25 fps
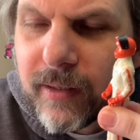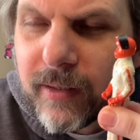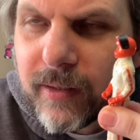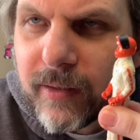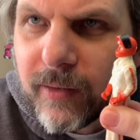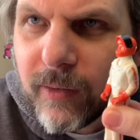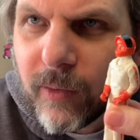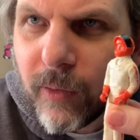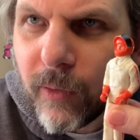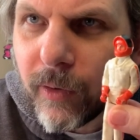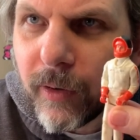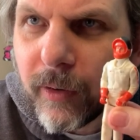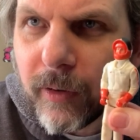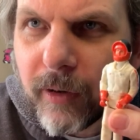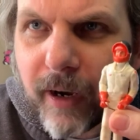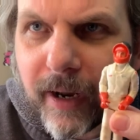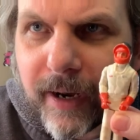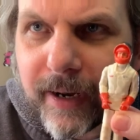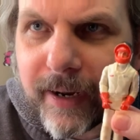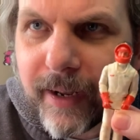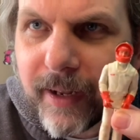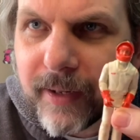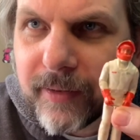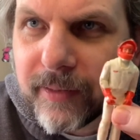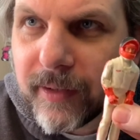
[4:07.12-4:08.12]
Or I
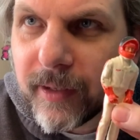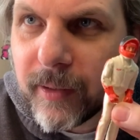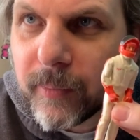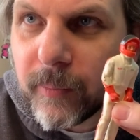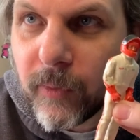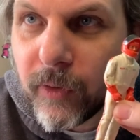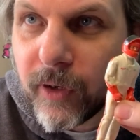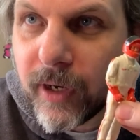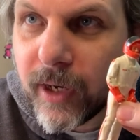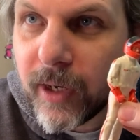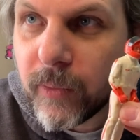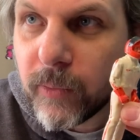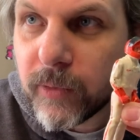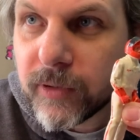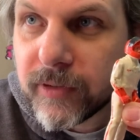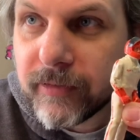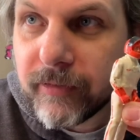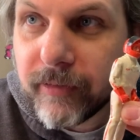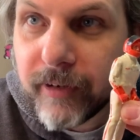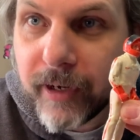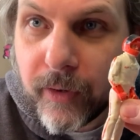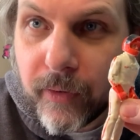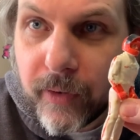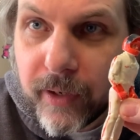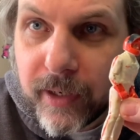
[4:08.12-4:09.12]
got them when I was
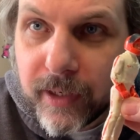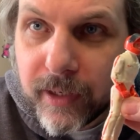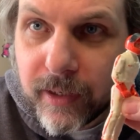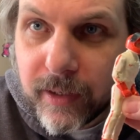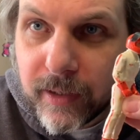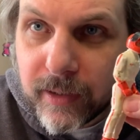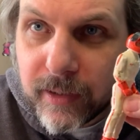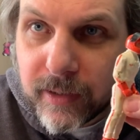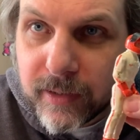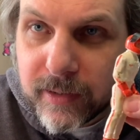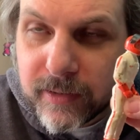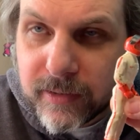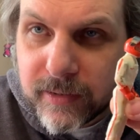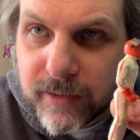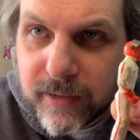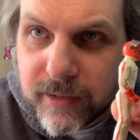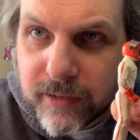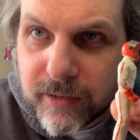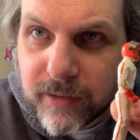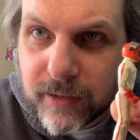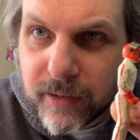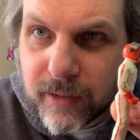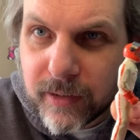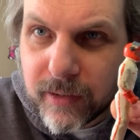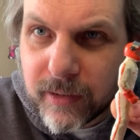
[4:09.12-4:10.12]
very young, because these
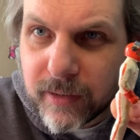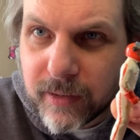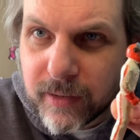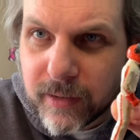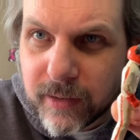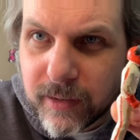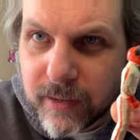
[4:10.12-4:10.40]
are,